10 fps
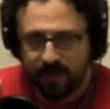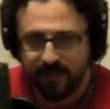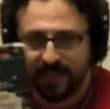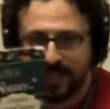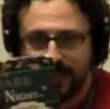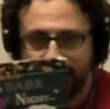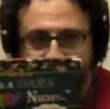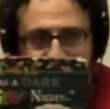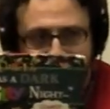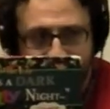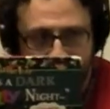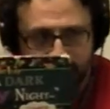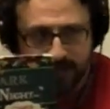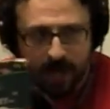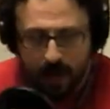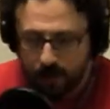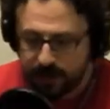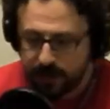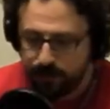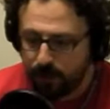And this is the Little Lit series, which
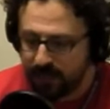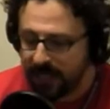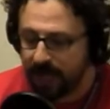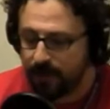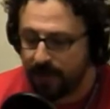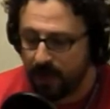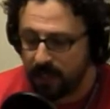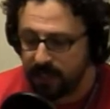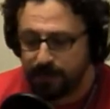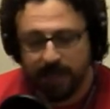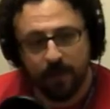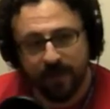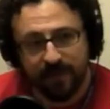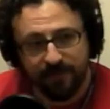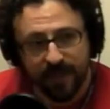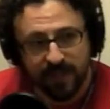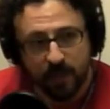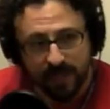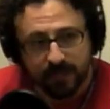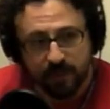is put together by Art Spiegelman and
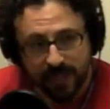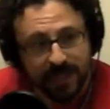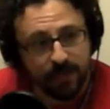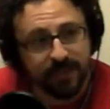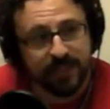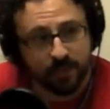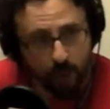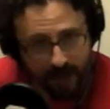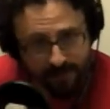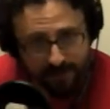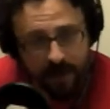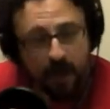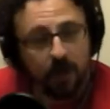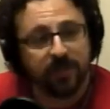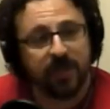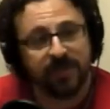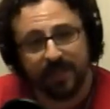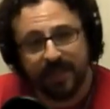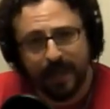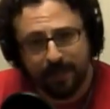Françoise Mouly, who is his wife, who is also,
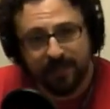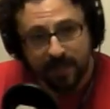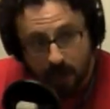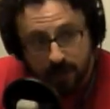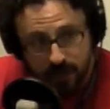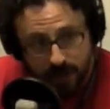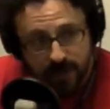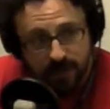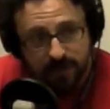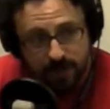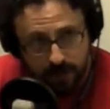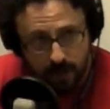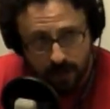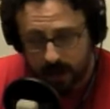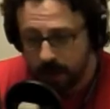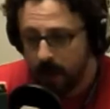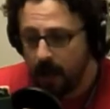I believe, the art director of The New Yorker.